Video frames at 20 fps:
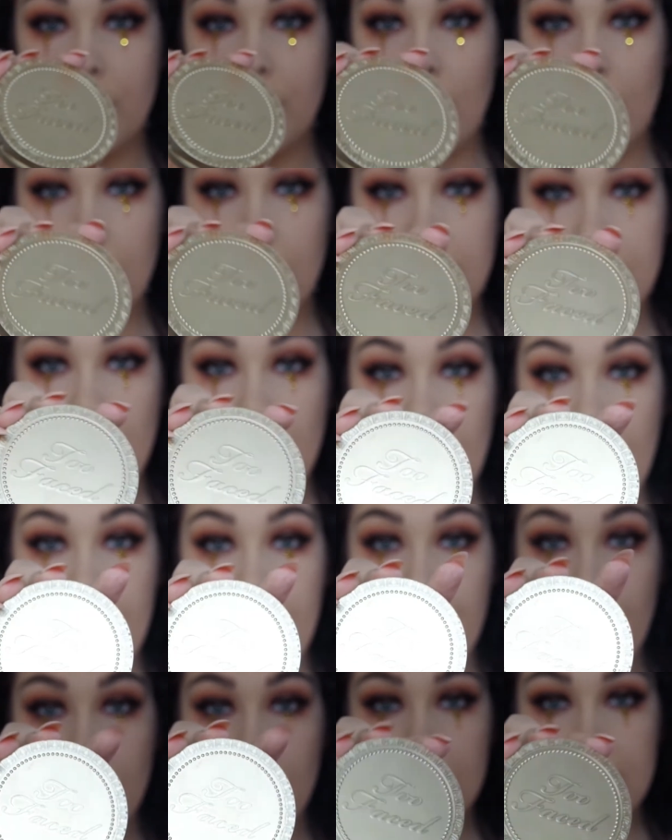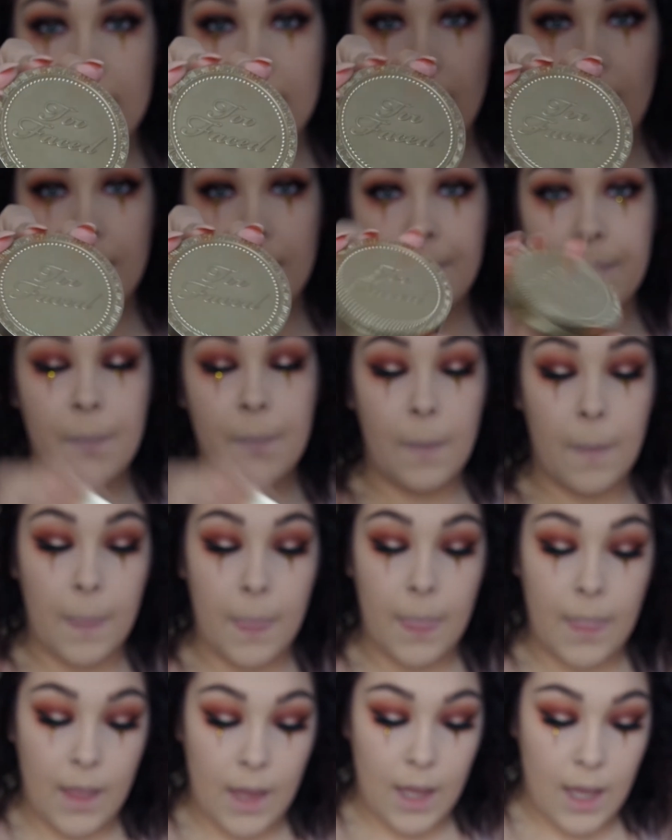Chocolate Soleil bronzer.
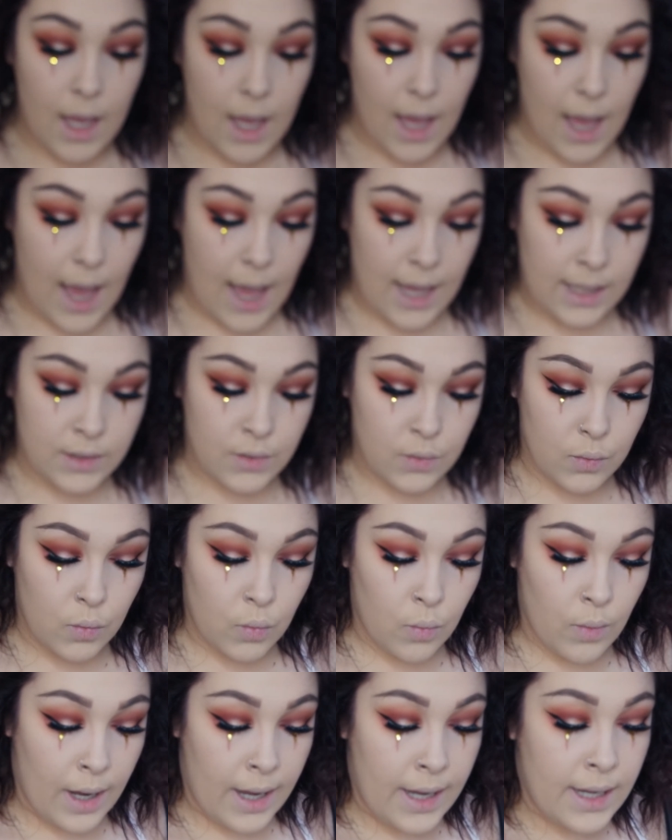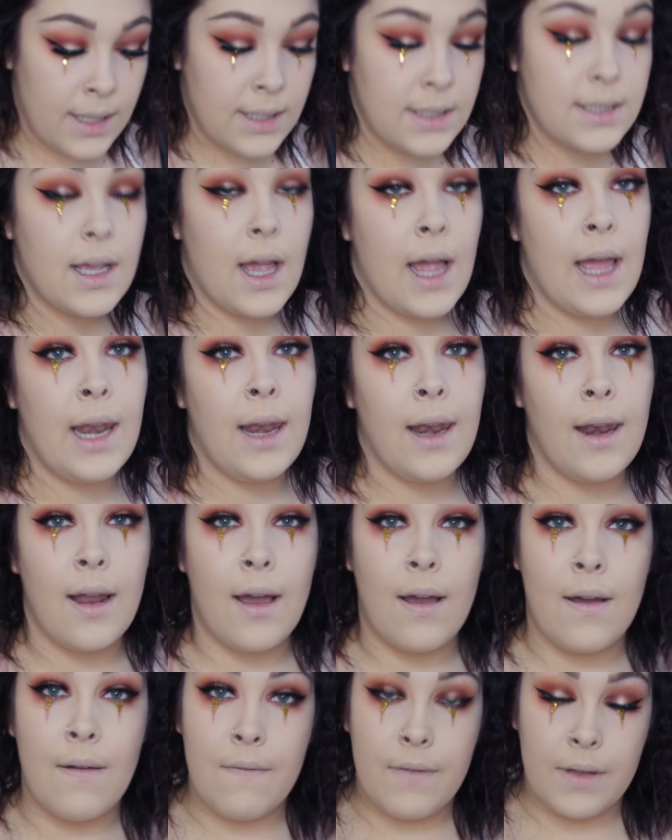As always, I
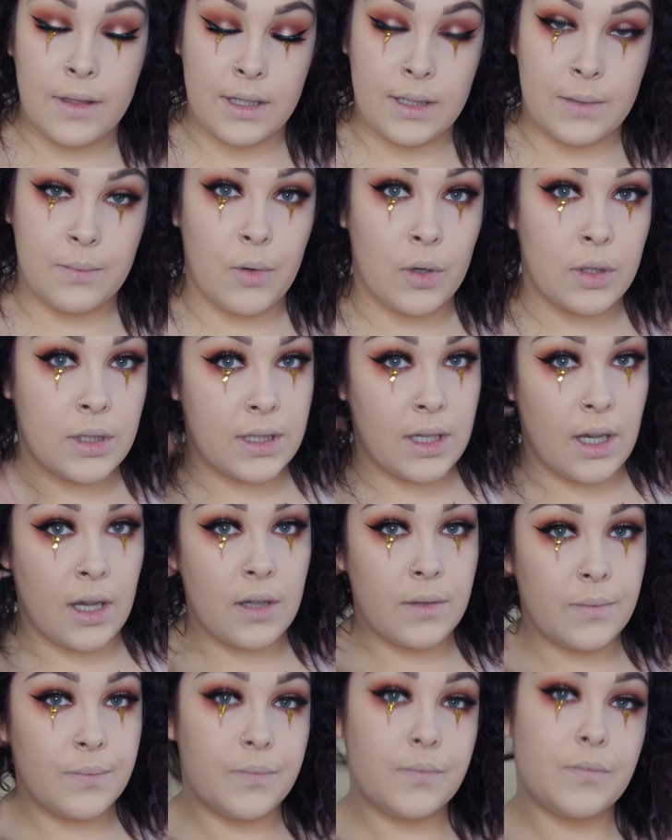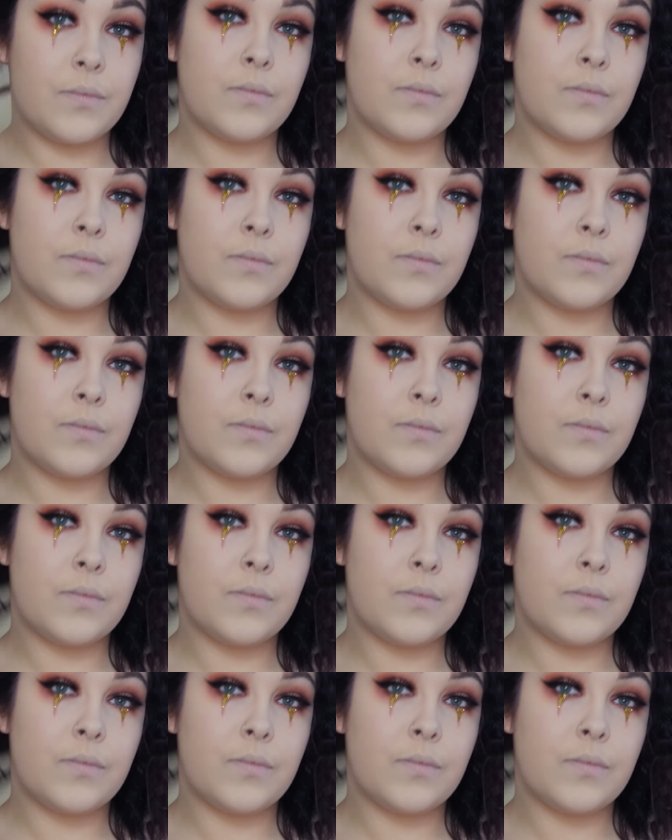love this bronzer.